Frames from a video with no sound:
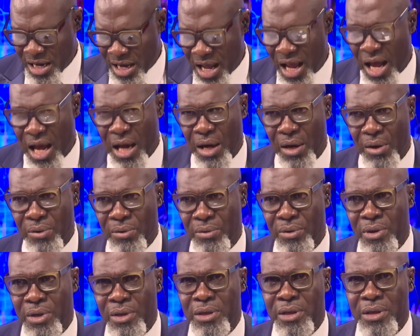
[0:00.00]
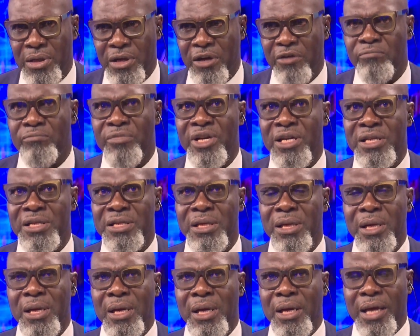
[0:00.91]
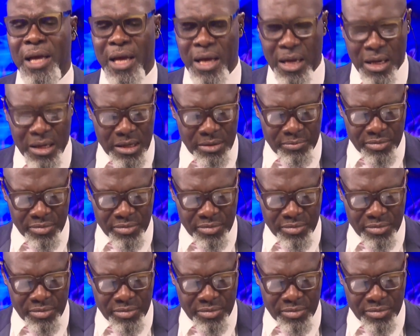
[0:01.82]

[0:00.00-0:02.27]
how government can